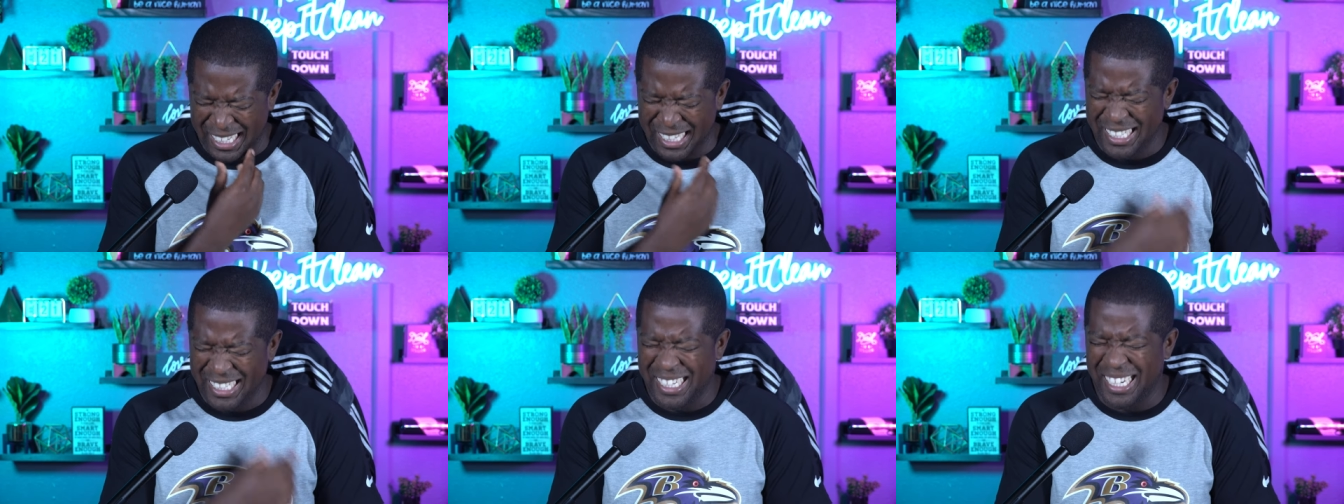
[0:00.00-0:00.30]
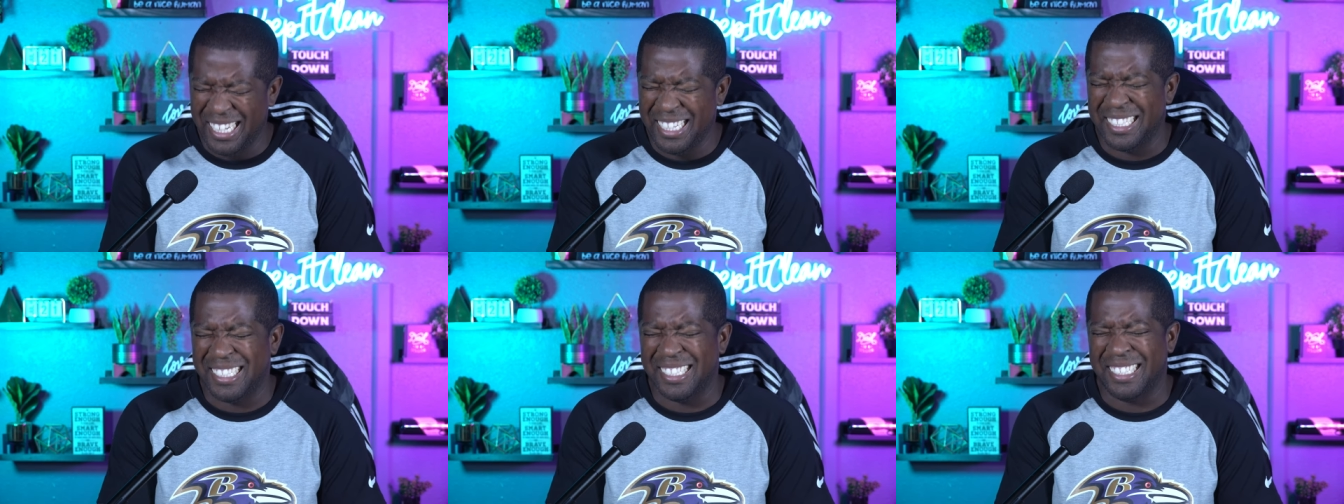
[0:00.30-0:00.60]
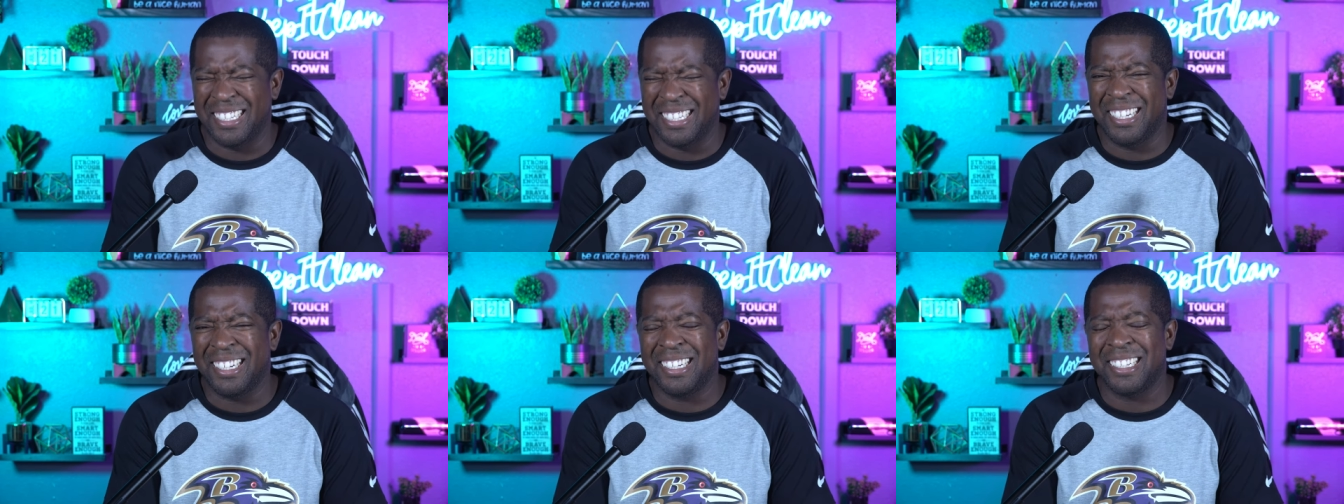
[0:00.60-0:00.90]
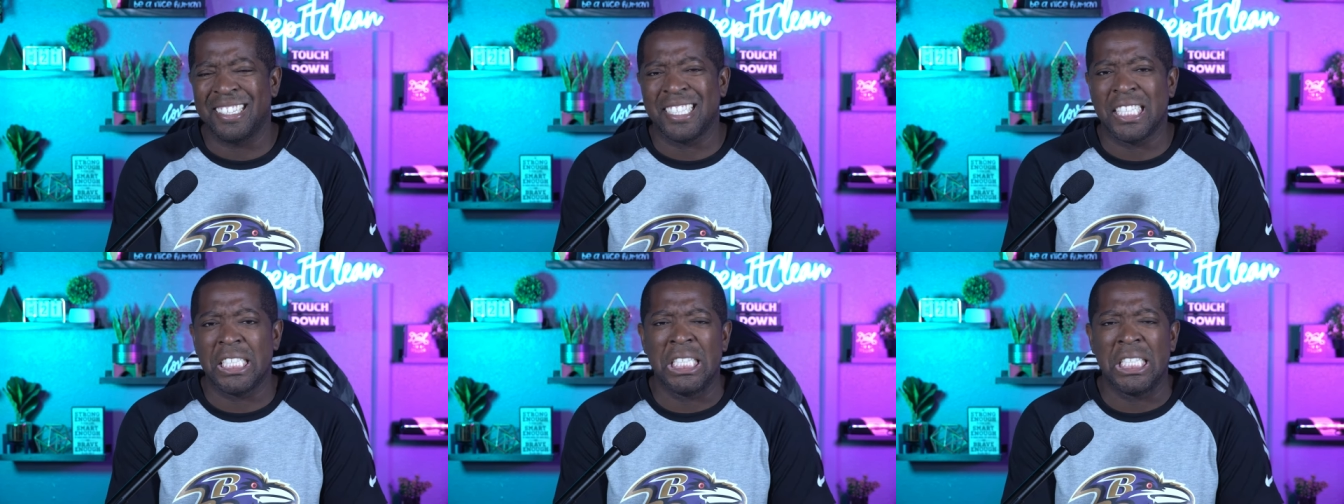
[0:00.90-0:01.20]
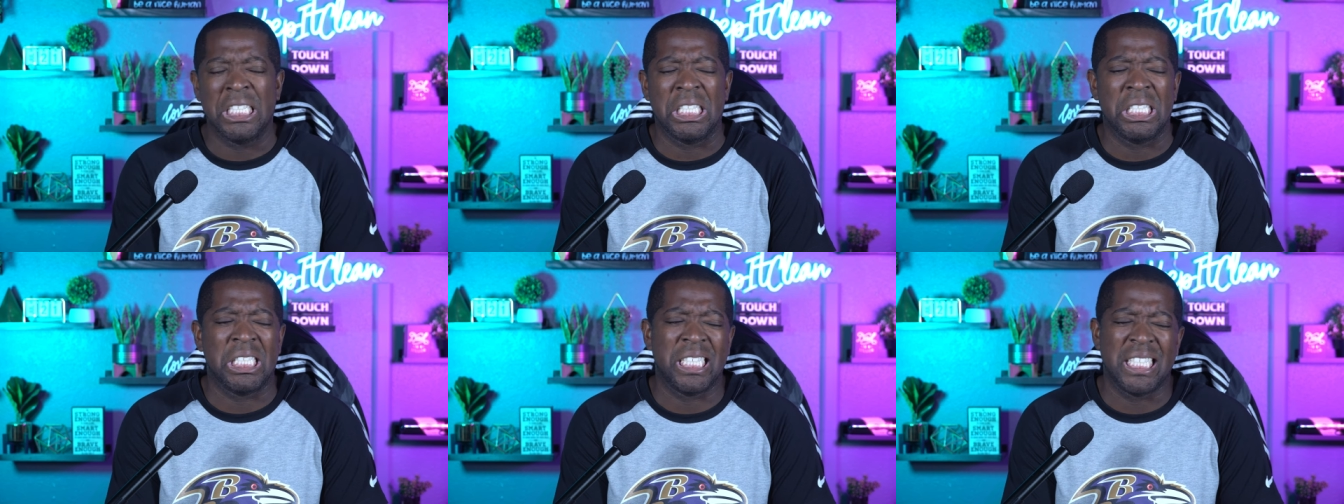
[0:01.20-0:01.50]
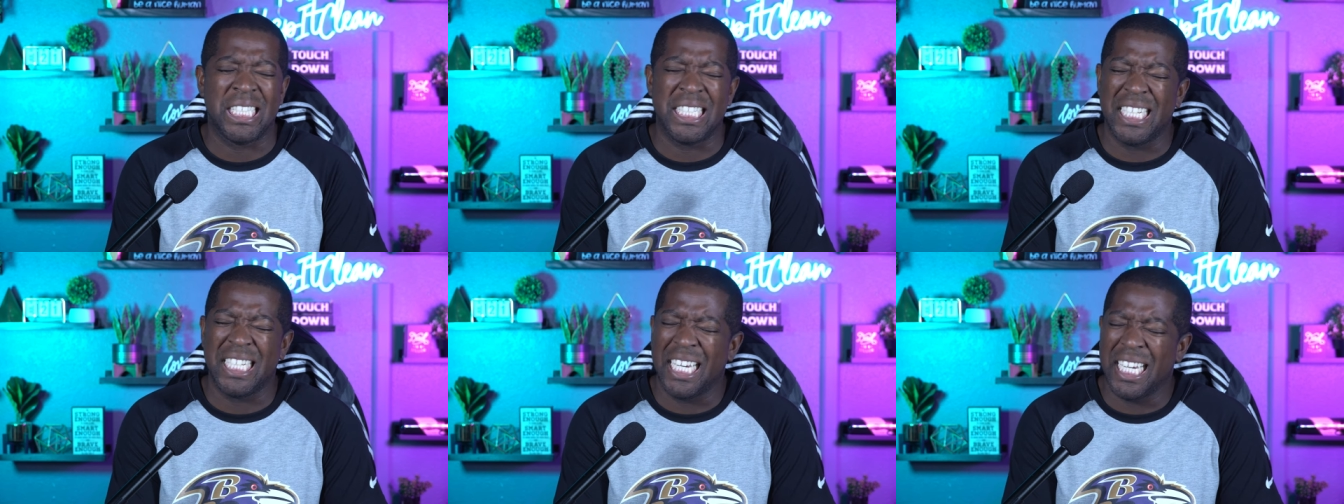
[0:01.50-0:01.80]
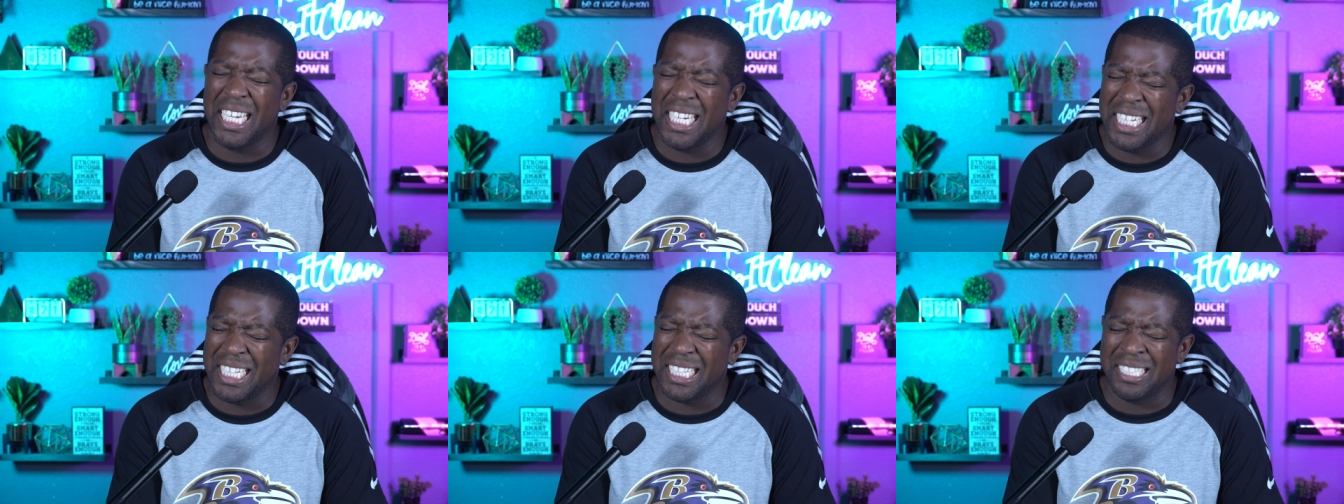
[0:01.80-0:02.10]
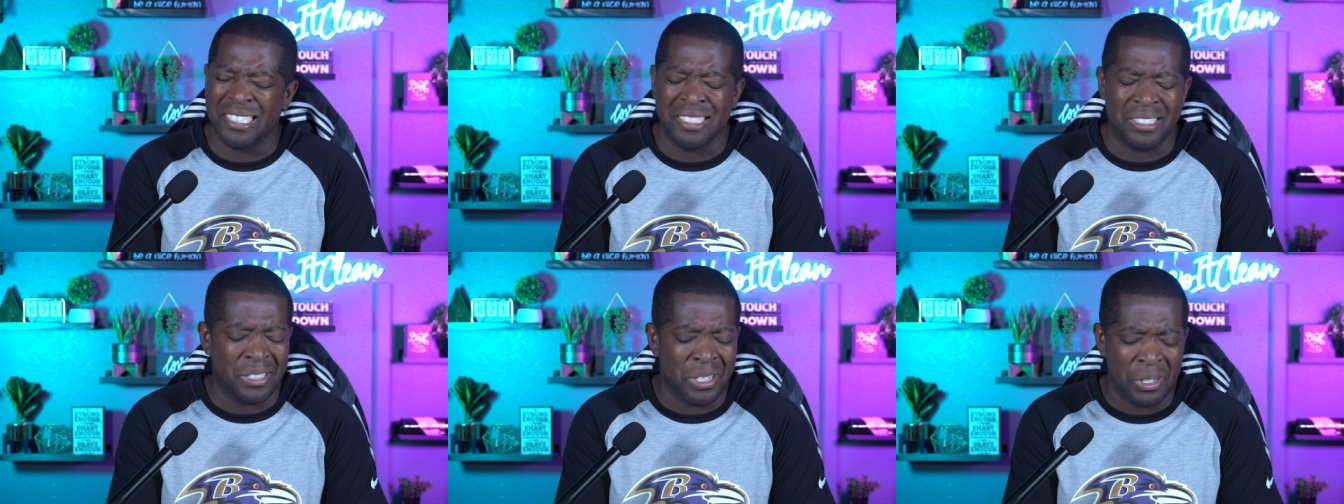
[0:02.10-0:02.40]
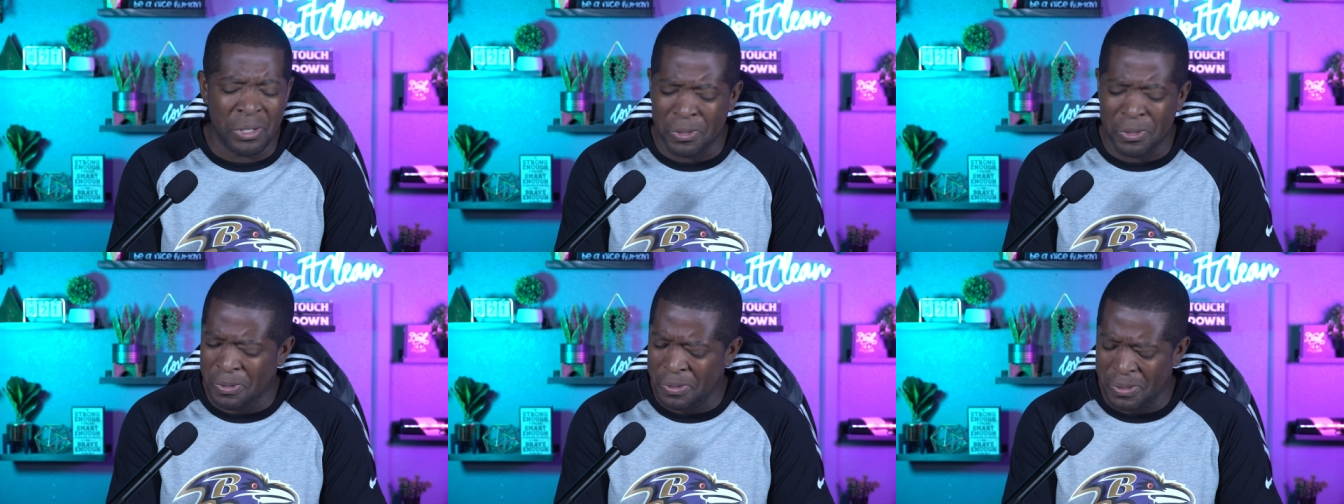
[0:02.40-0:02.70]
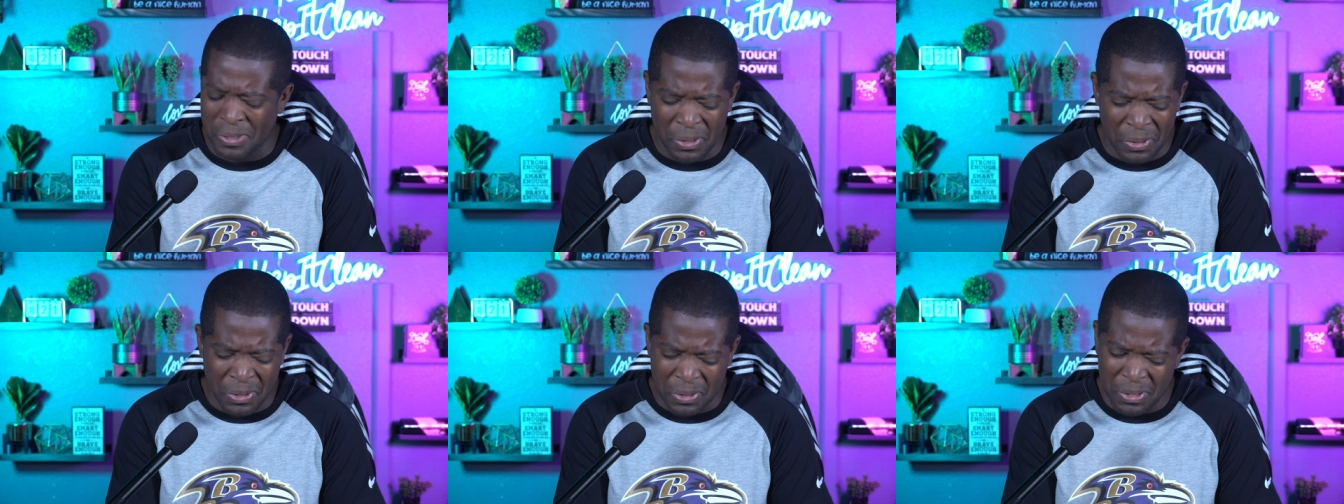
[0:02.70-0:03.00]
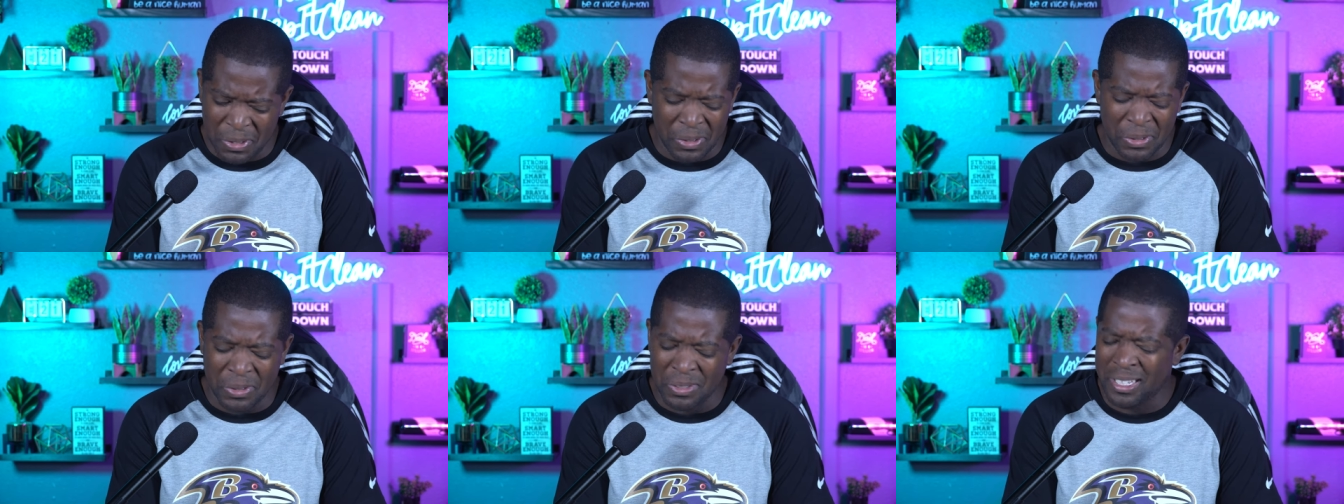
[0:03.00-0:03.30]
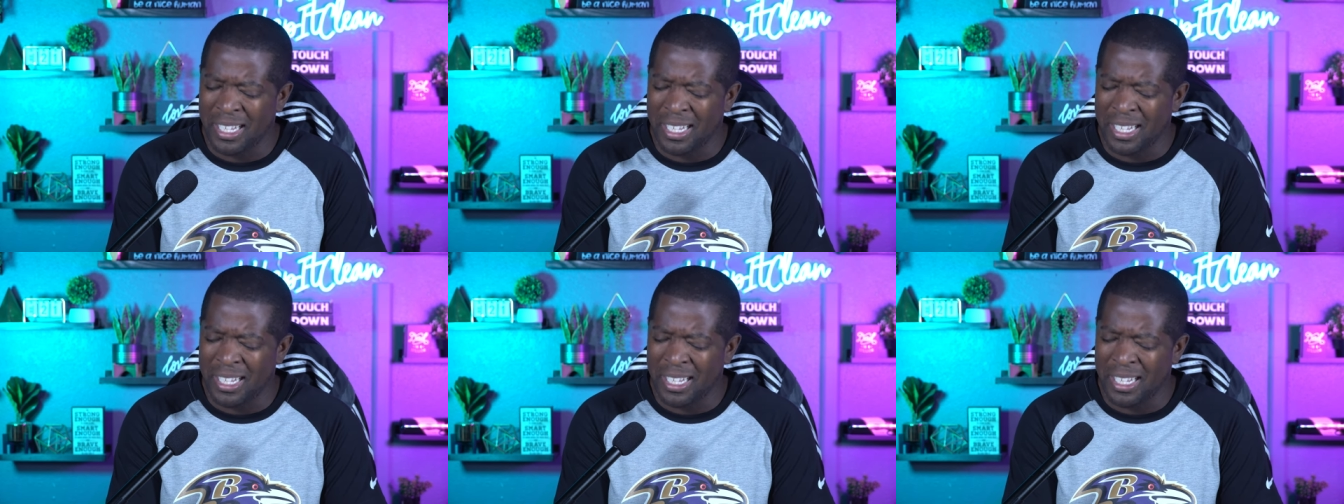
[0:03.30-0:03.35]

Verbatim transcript: Dallas Clark. Ooh, yikes. No, no, no, no.